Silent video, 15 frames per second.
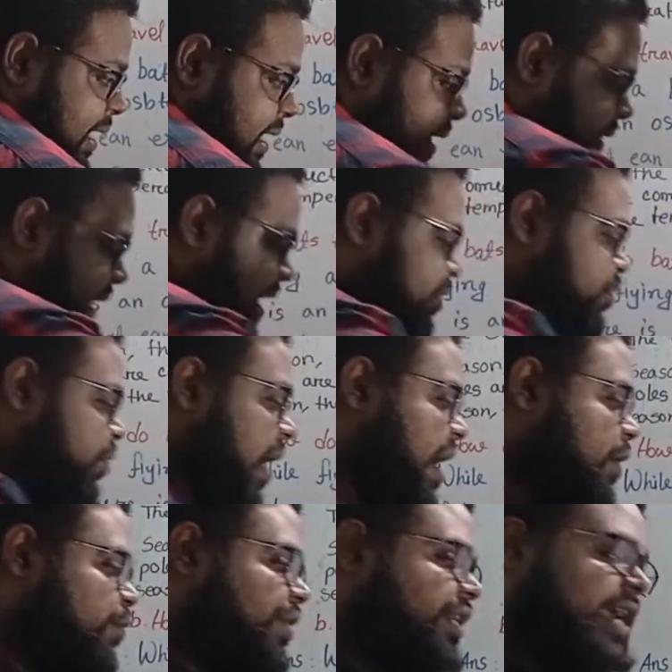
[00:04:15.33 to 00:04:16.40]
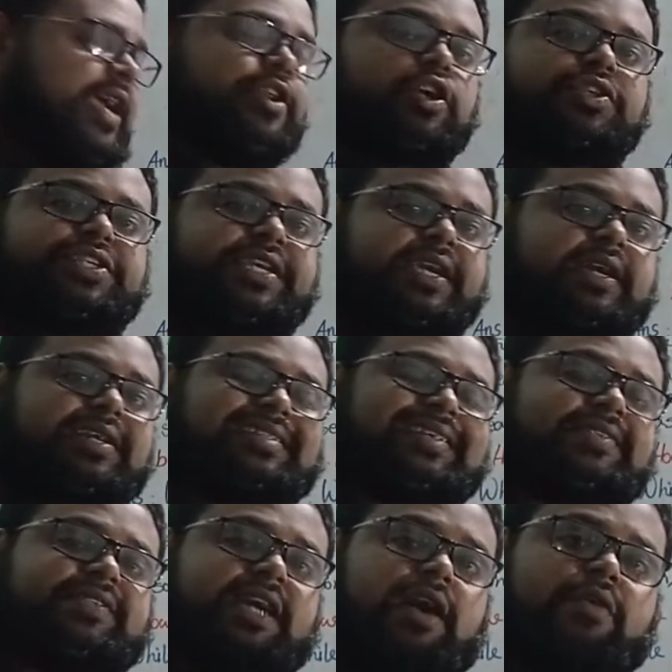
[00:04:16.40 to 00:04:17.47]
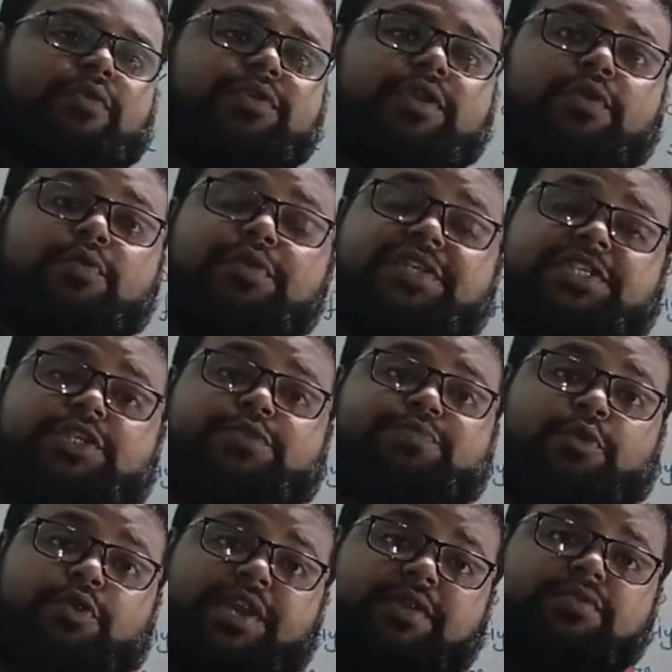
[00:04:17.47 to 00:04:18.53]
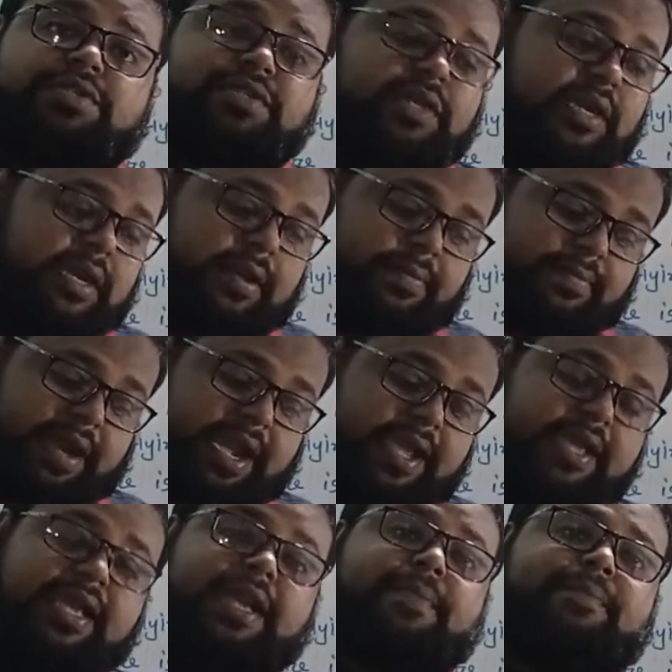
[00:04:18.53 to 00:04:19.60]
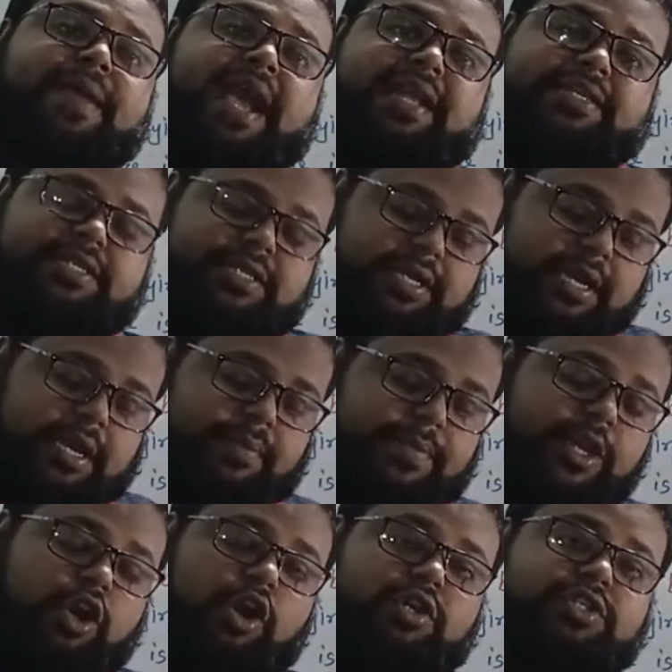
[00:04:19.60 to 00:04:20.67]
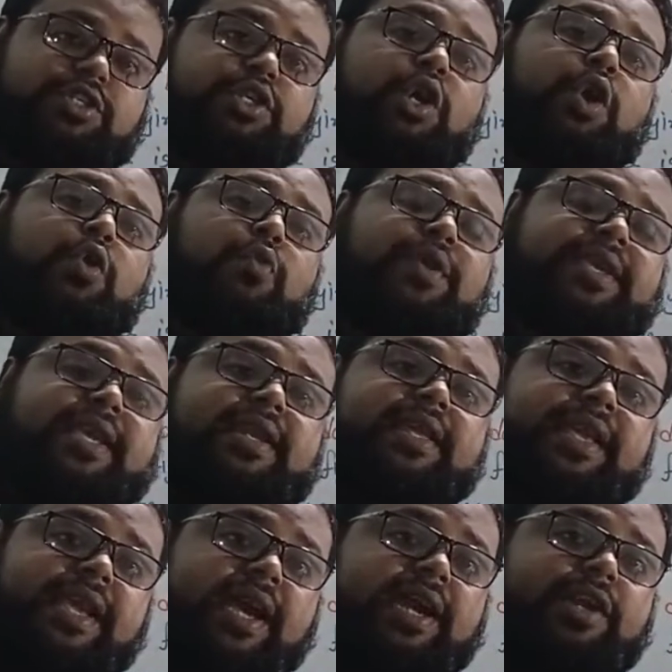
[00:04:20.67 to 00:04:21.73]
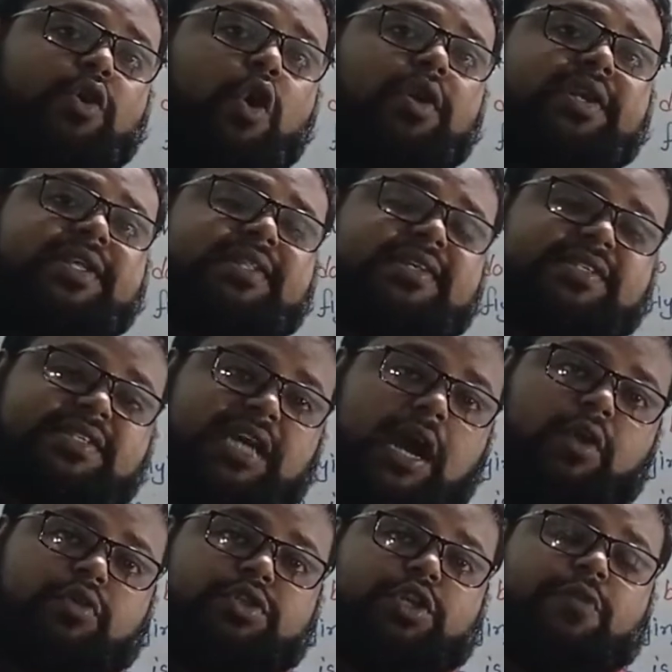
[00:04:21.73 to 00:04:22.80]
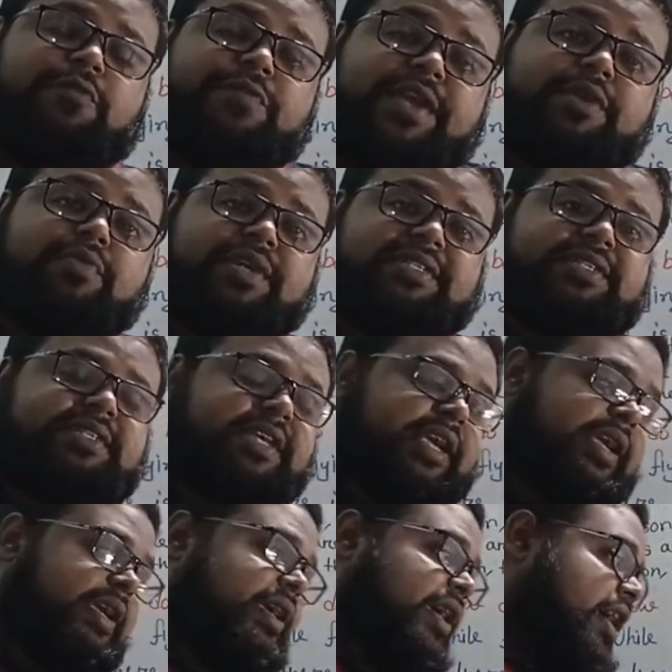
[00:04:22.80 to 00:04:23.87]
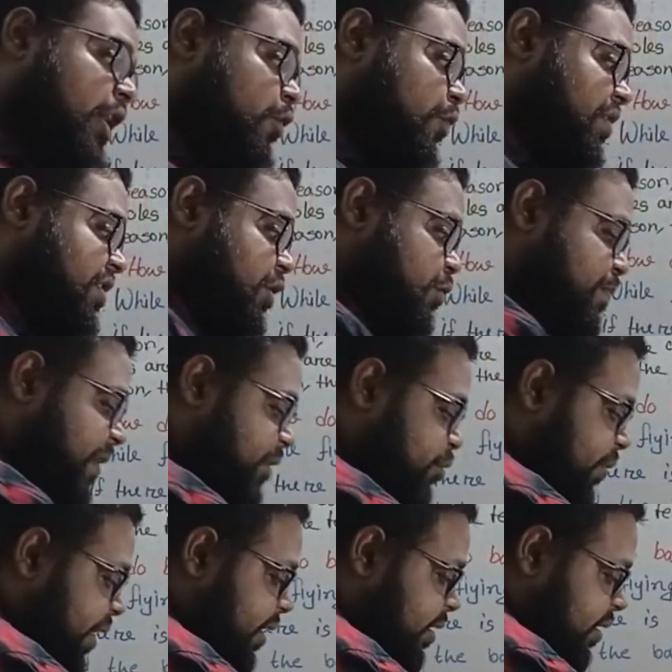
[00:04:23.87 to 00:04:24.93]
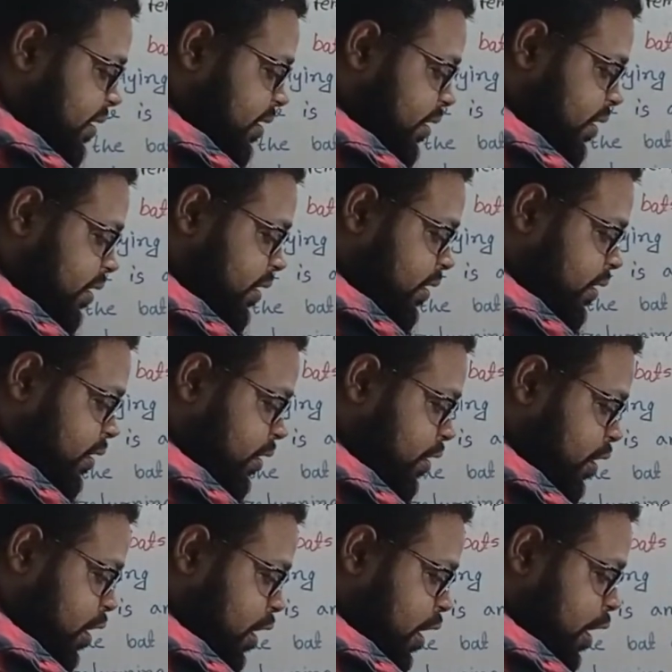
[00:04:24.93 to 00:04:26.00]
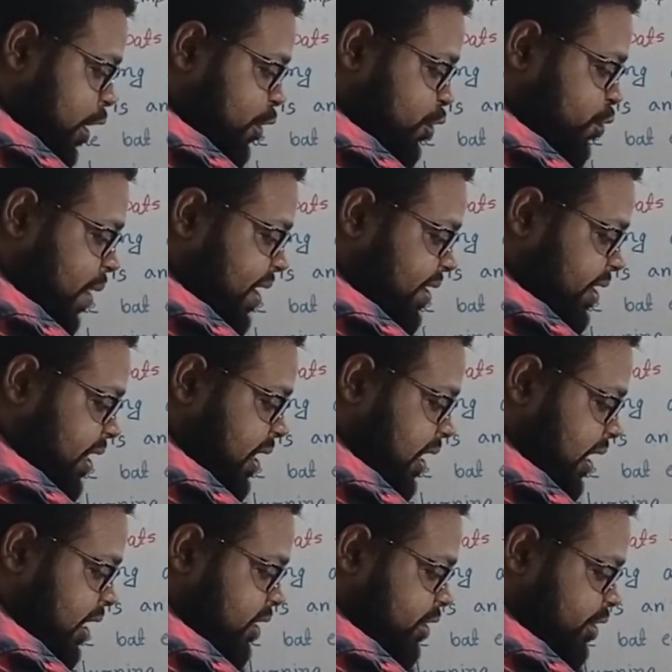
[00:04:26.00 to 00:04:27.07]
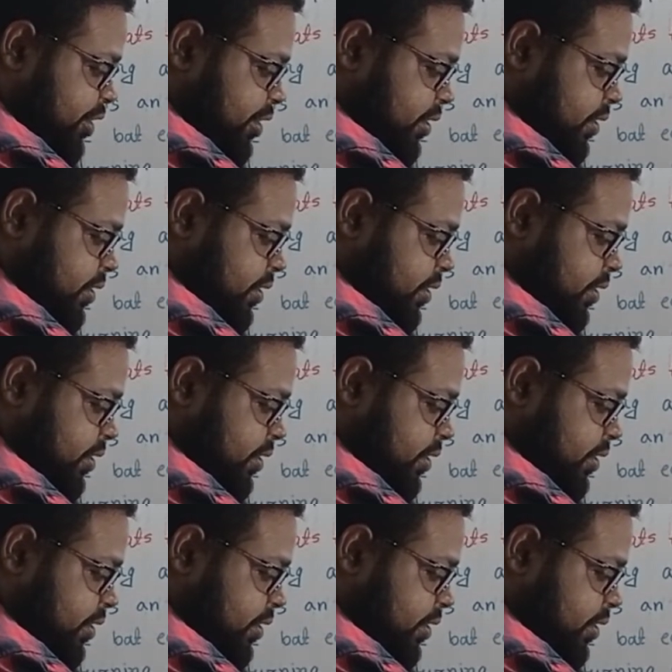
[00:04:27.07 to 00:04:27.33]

That's why we cannot hear the sound which is produced by a bat, because we can hear only the sound of frequency which is between 20 Hz